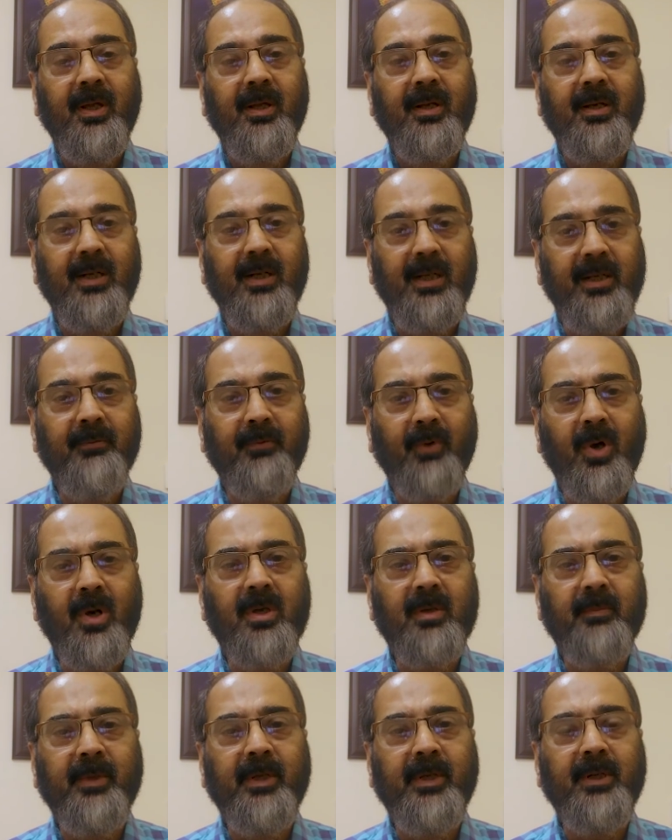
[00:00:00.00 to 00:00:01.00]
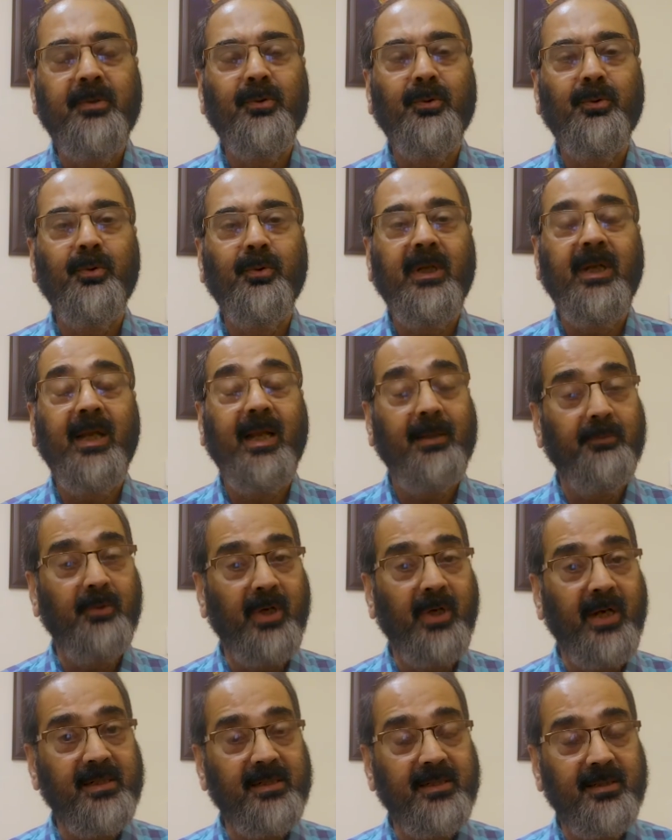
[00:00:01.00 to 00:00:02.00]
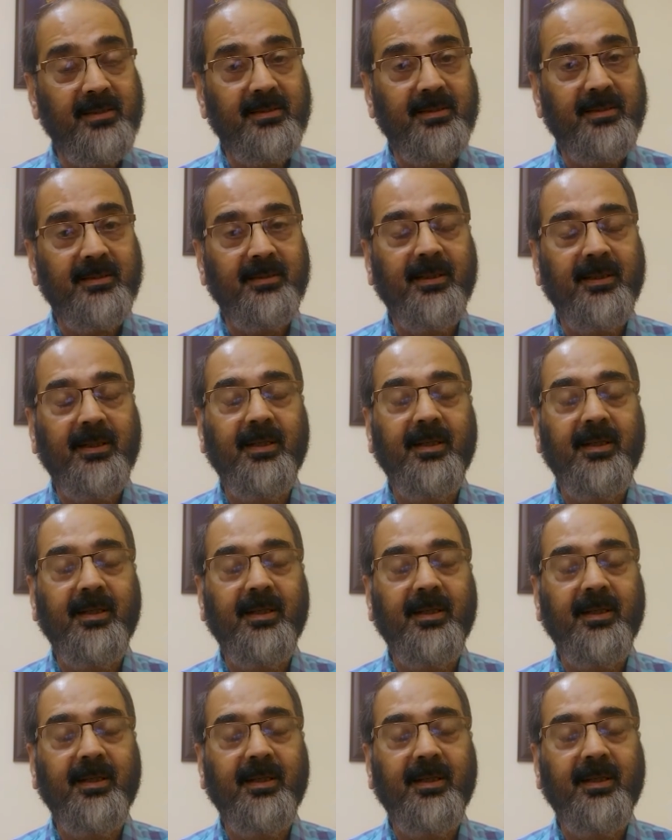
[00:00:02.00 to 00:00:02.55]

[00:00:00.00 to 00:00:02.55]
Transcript: really want me to elaborate it